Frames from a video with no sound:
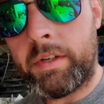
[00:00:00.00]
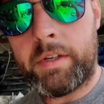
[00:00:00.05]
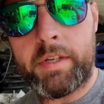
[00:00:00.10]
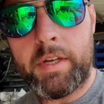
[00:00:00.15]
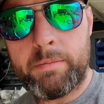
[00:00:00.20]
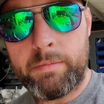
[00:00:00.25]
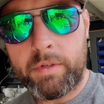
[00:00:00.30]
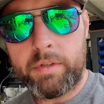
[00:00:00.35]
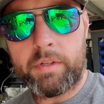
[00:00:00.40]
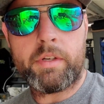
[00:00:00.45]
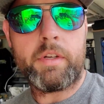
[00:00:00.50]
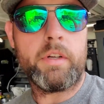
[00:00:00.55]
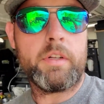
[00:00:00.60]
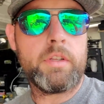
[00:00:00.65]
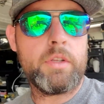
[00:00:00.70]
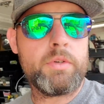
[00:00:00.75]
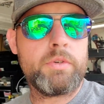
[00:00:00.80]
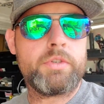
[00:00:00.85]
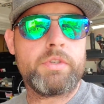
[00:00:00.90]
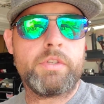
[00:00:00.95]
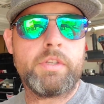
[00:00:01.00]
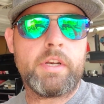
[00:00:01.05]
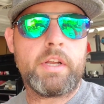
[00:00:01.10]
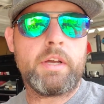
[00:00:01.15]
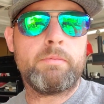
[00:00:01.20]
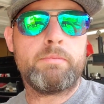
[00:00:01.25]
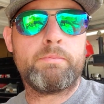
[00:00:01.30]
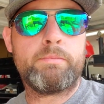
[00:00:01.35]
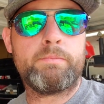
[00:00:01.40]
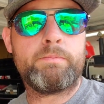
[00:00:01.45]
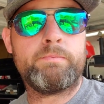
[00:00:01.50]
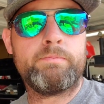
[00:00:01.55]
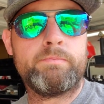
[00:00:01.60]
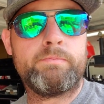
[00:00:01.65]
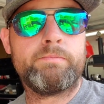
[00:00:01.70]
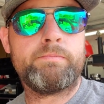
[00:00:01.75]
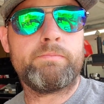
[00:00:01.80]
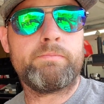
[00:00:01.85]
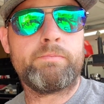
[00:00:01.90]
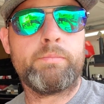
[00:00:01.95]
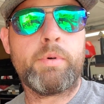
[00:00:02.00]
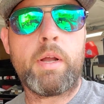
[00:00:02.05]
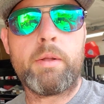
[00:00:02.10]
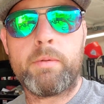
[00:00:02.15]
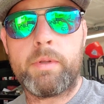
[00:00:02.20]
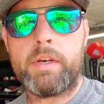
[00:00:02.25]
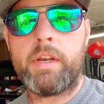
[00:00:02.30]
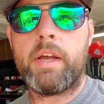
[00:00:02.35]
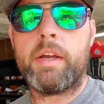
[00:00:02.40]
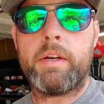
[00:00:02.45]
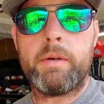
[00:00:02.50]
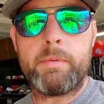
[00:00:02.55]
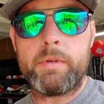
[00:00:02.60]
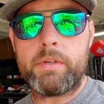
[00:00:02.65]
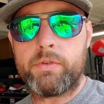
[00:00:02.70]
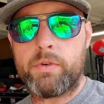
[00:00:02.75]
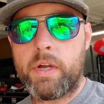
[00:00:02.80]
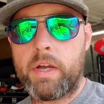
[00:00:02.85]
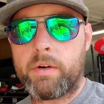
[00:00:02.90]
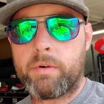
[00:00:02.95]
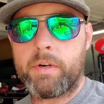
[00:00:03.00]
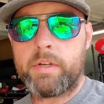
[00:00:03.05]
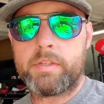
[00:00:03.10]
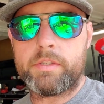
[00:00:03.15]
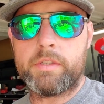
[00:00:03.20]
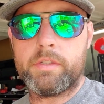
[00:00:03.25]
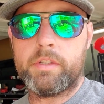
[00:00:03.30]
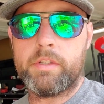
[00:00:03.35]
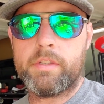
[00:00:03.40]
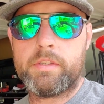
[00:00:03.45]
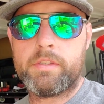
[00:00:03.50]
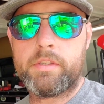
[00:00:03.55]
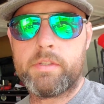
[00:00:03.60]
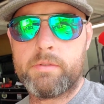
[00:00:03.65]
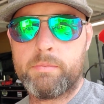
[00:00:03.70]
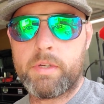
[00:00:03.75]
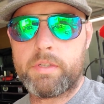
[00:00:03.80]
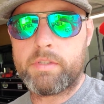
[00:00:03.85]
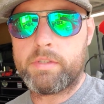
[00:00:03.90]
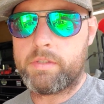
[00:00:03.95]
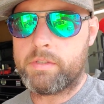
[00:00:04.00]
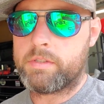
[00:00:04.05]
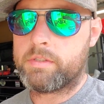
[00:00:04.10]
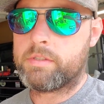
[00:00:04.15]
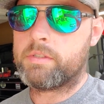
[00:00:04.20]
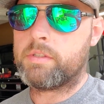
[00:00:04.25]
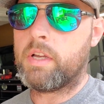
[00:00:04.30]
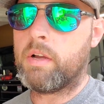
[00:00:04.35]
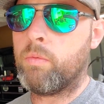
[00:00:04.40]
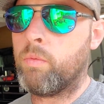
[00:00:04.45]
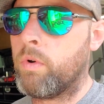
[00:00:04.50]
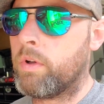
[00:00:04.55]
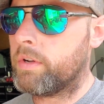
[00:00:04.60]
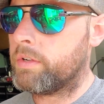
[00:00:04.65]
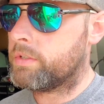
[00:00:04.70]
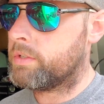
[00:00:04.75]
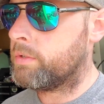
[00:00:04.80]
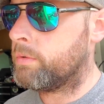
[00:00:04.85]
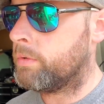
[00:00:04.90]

come to the conclusion that I'm probably not going to be drag racing this as much as I wanted to